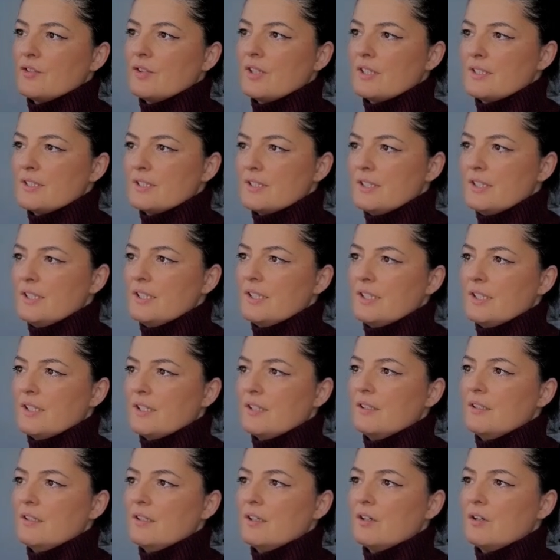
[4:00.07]
you can see
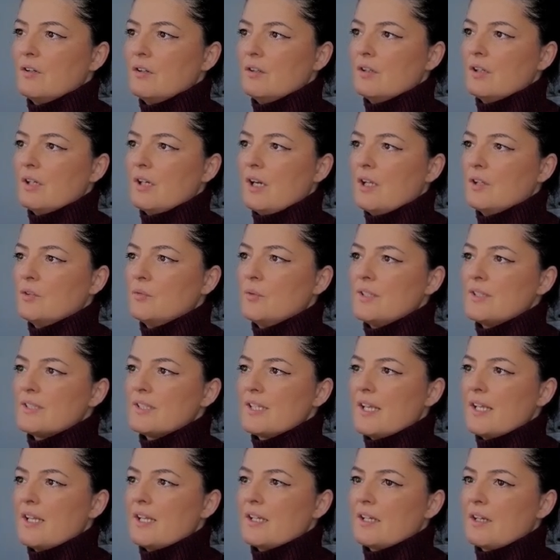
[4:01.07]
here, Cloudways
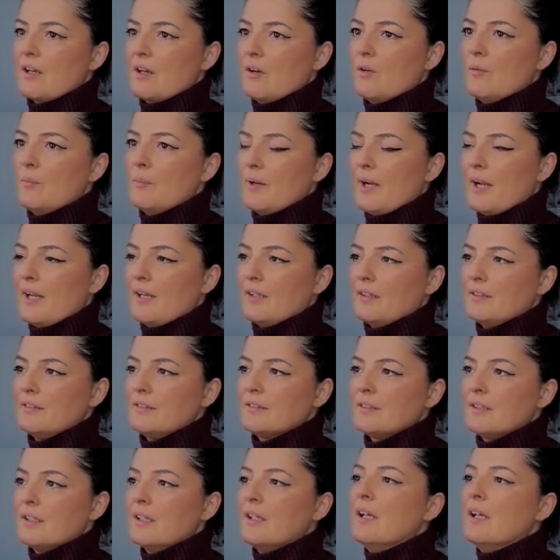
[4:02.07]
Copilot.